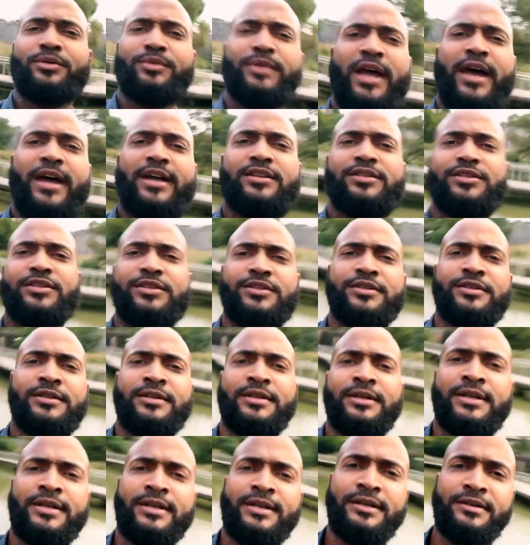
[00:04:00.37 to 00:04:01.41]
nice?
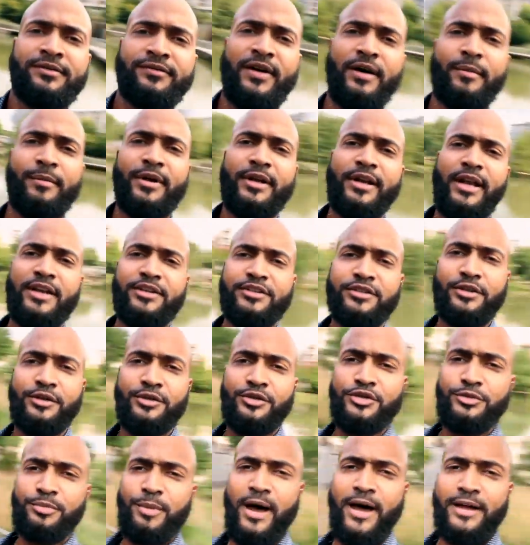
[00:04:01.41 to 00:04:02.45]
Found me a nice little
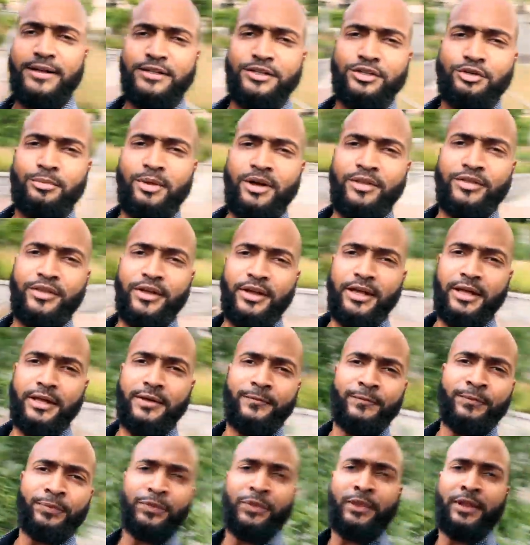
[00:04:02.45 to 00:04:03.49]
spot to do my thing.
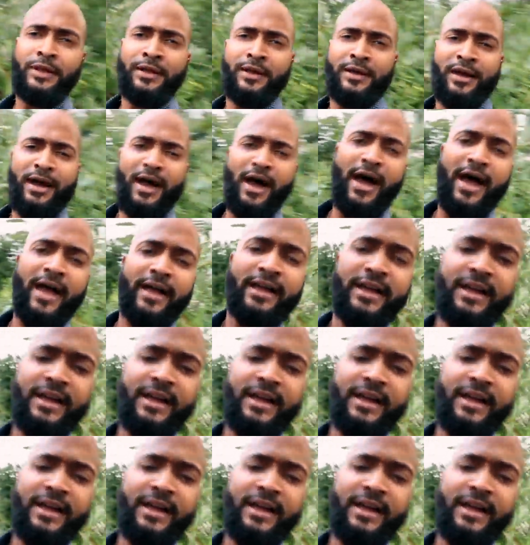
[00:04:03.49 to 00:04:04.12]
All right,